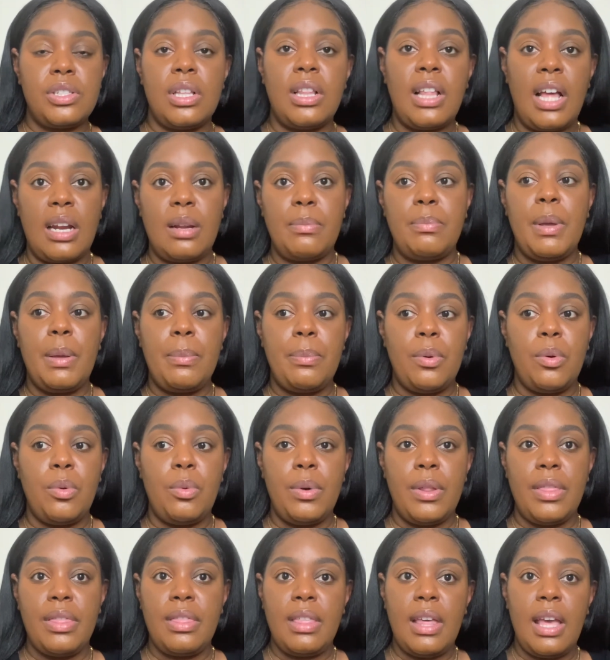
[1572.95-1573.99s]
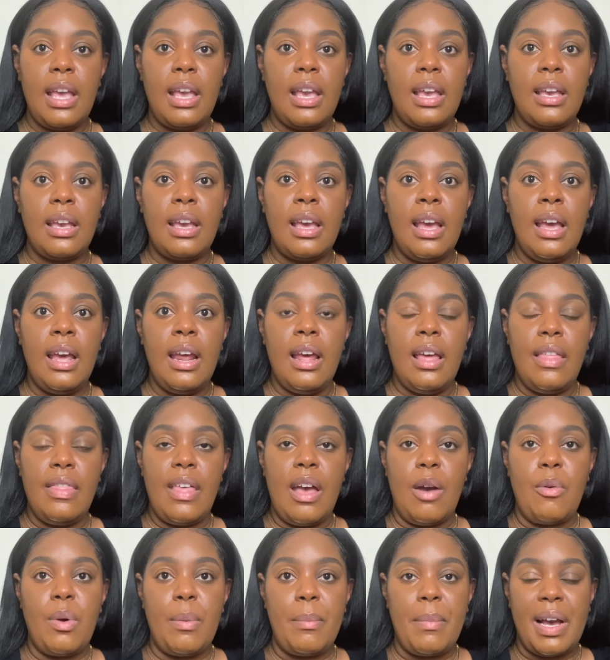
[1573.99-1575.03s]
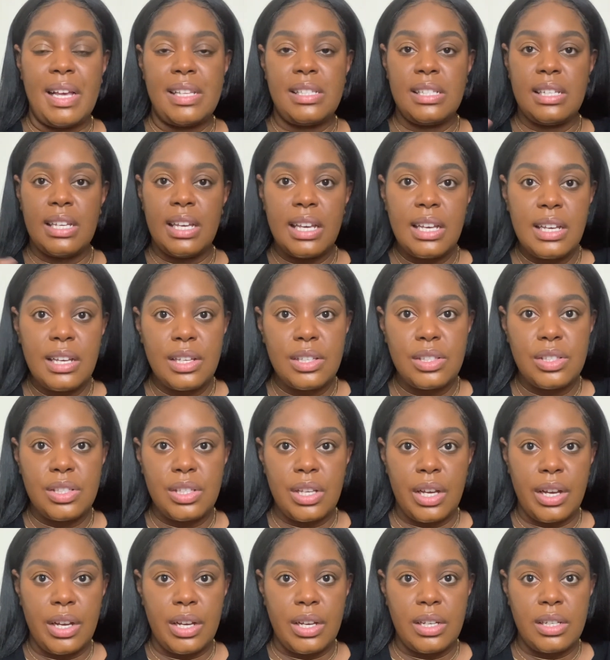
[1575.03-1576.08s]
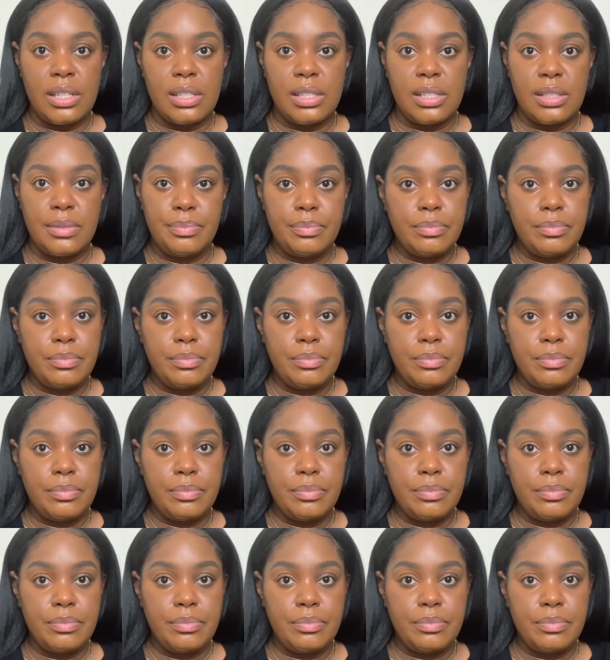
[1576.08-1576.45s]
A lot of people would think that with my skin concerns